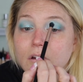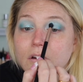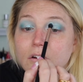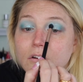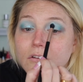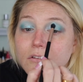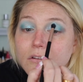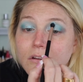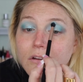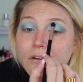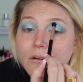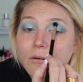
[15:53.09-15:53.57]

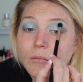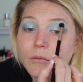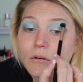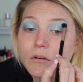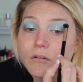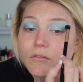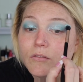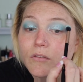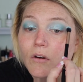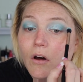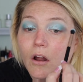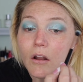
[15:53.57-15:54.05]
There's a little bit
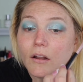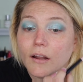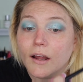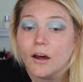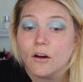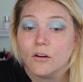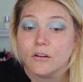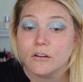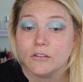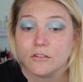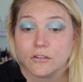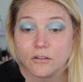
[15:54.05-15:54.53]
of
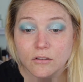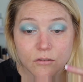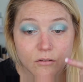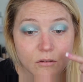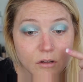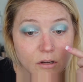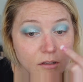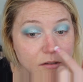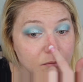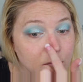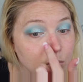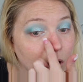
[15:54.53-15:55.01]
fallout, as you
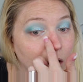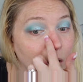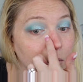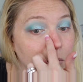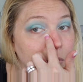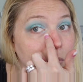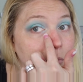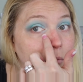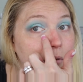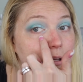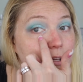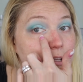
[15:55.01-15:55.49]
can
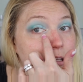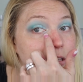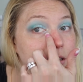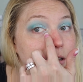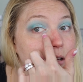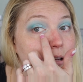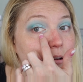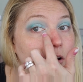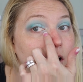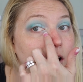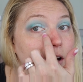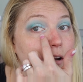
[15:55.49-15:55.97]
probably
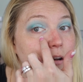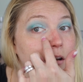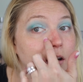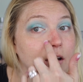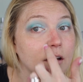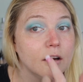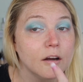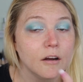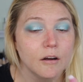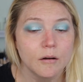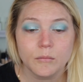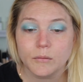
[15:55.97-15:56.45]
see right in
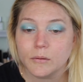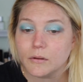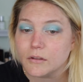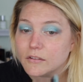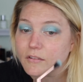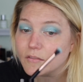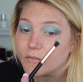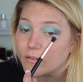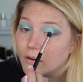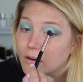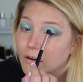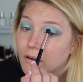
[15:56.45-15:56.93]
here.
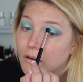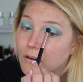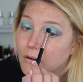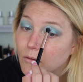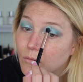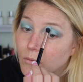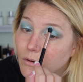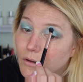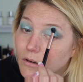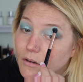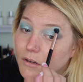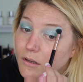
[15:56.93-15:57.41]
That's fine.
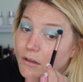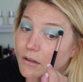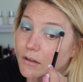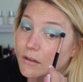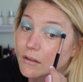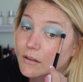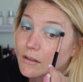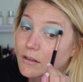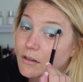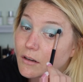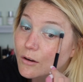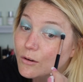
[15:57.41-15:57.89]
I
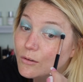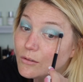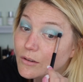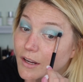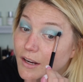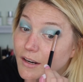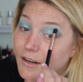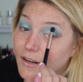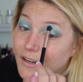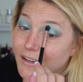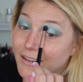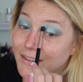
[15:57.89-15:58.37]
really don't
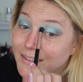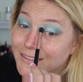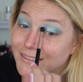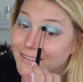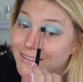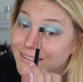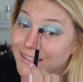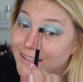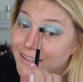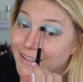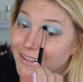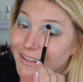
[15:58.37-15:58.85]
care.
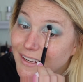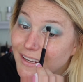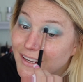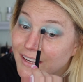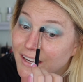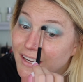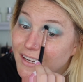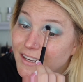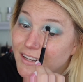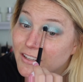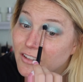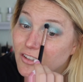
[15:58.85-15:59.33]

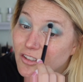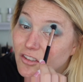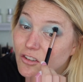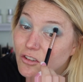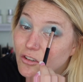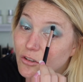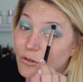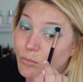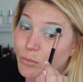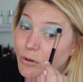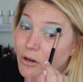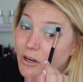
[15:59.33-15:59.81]
It's
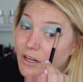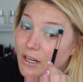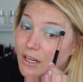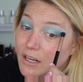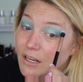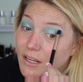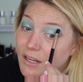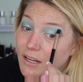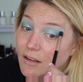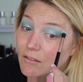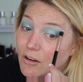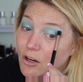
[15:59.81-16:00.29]
too pretty
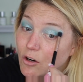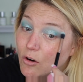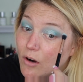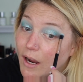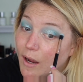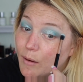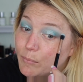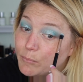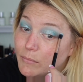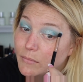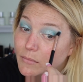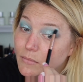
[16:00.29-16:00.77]
to give a
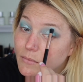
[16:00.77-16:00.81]
crap.